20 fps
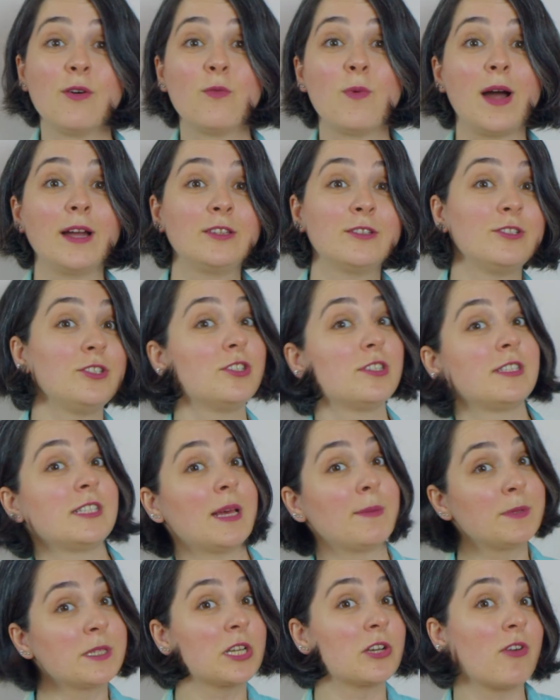Why don't you
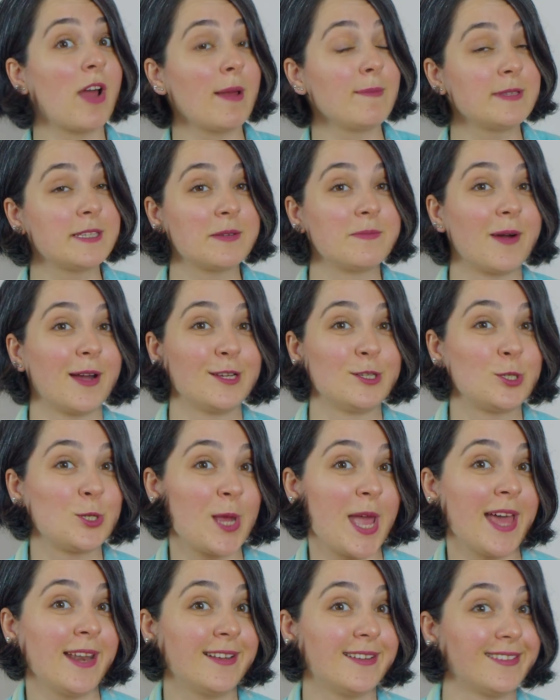subscribe to my
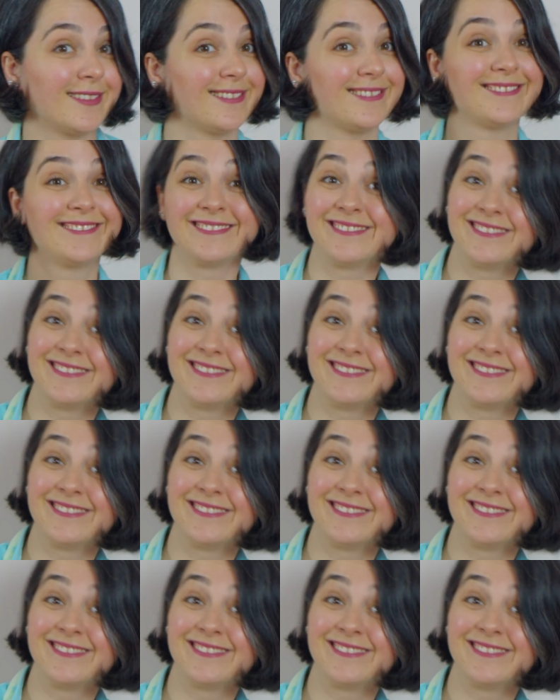channel?